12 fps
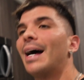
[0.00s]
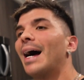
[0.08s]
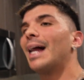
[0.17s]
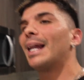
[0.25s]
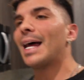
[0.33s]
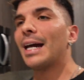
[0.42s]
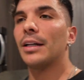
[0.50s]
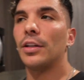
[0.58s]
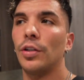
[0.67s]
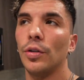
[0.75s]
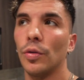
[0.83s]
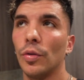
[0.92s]
I
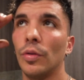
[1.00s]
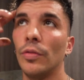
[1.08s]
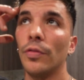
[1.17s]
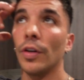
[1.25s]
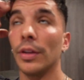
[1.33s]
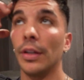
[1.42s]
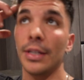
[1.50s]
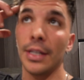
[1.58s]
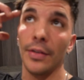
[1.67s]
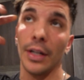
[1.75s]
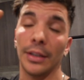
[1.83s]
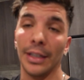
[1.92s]
like for the
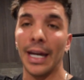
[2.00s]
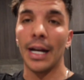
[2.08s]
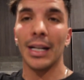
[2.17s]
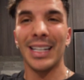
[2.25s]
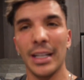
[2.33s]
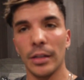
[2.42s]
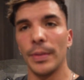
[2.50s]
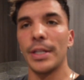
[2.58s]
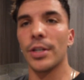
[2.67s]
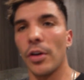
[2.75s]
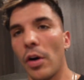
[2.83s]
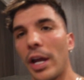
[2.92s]
cereal to get a little
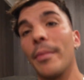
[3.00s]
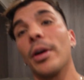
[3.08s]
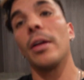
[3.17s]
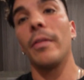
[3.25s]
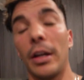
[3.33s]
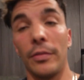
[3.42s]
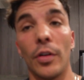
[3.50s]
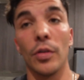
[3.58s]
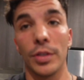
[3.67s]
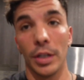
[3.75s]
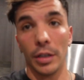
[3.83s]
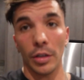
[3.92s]
bit soggy. I'm gonna
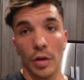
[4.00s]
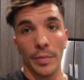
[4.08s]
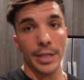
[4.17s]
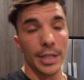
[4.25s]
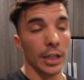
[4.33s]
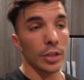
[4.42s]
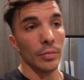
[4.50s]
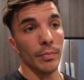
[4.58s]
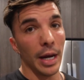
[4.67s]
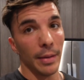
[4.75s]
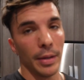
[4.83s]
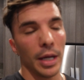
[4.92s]
roast it in the comment section
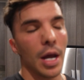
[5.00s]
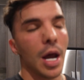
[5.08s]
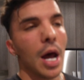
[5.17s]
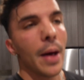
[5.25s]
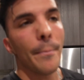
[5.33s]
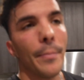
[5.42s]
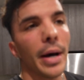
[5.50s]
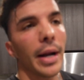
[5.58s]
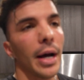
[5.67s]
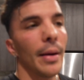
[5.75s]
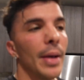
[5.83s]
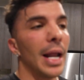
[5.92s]
maybe, but
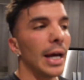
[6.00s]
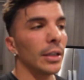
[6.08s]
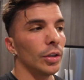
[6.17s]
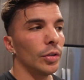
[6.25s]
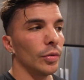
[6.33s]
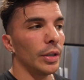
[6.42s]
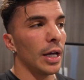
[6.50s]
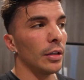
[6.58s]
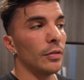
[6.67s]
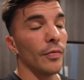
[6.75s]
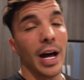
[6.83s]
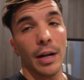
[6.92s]
I like to do
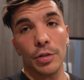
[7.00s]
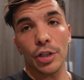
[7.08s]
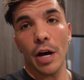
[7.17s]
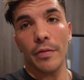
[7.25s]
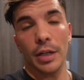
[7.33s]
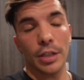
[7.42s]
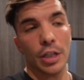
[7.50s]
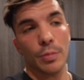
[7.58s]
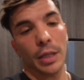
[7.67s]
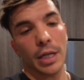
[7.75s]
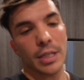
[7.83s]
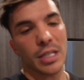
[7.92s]
that while I'm showering just
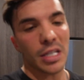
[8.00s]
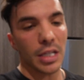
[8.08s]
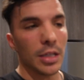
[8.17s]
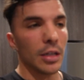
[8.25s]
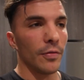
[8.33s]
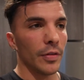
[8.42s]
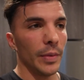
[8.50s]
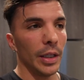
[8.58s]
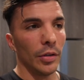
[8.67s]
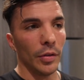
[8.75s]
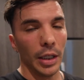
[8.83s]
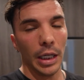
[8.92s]
because it's easier for me
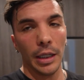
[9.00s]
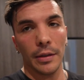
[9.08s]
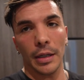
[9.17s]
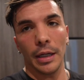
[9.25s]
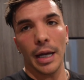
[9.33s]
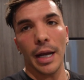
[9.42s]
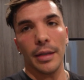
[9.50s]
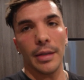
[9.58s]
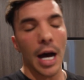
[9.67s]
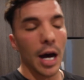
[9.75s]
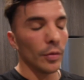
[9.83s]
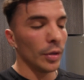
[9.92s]
to eat and get it
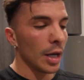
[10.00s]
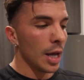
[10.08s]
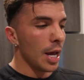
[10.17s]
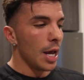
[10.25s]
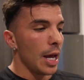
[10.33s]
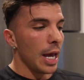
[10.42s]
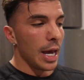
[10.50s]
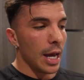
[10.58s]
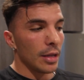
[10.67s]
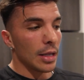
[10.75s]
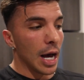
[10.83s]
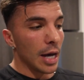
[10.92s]
down.
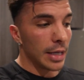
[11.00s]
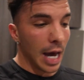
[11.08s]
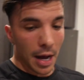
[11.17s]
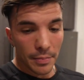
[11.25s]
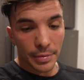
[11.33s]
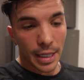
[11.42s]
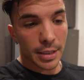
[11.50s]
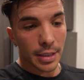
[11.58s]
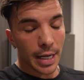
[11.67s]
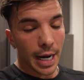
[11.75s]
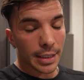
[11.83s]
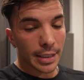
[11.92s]
And yeah, there's
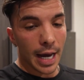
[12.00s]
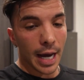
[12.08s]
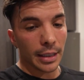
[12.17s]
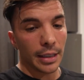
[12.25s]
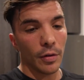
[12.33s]
the next hack.